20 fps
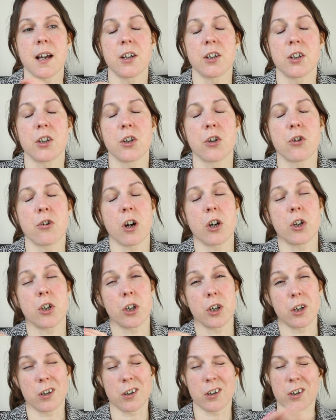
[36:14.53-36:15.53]
and
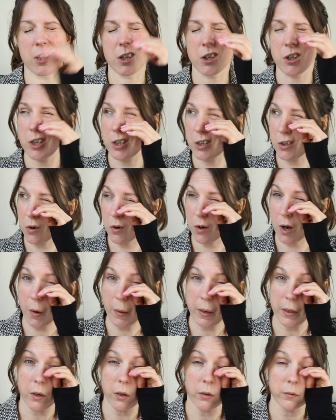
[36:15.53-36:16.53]
constructions that she's got
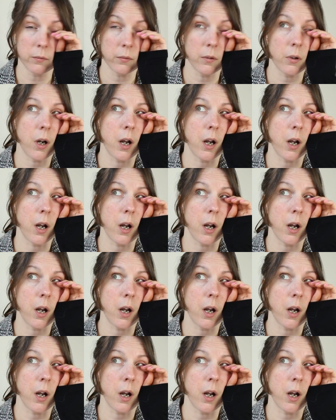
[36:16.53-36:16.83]
going on,